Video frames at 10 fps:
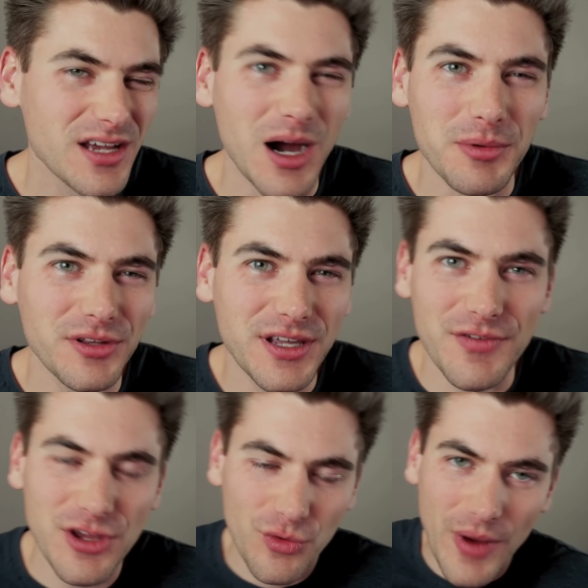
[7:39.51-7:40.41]
I'm going to link a
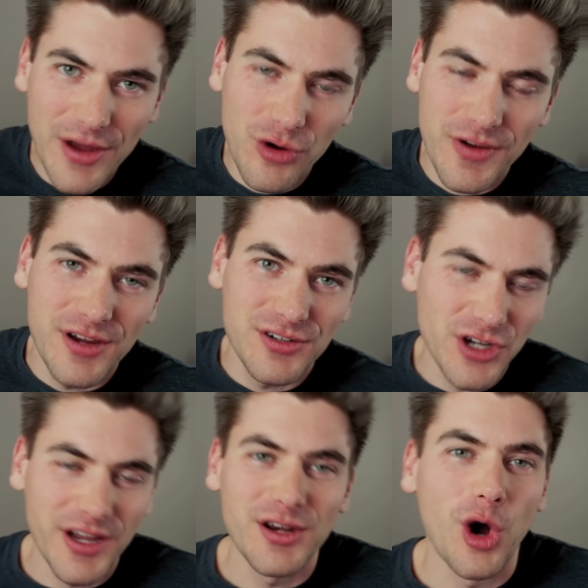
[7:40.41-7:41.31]
video right over here
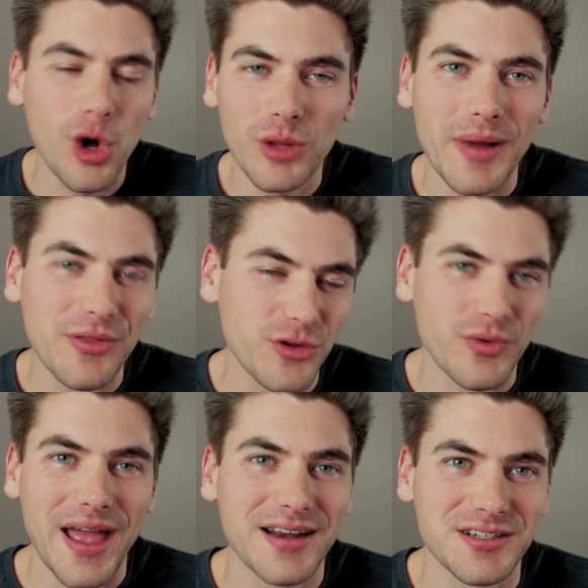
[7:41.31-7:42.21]
talking all about the
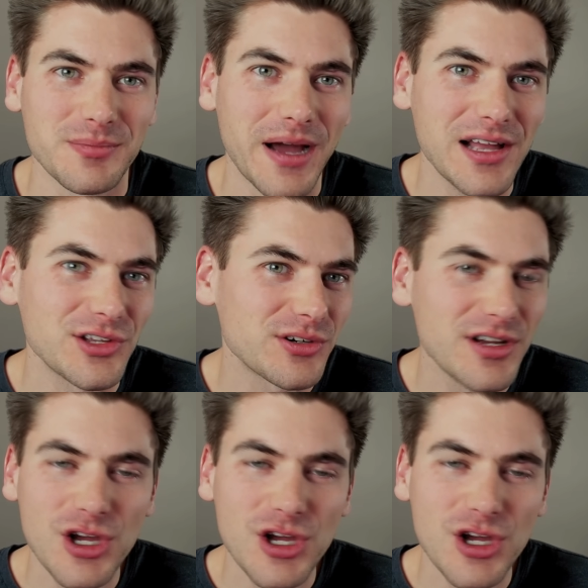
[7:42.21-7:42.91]
React compiler.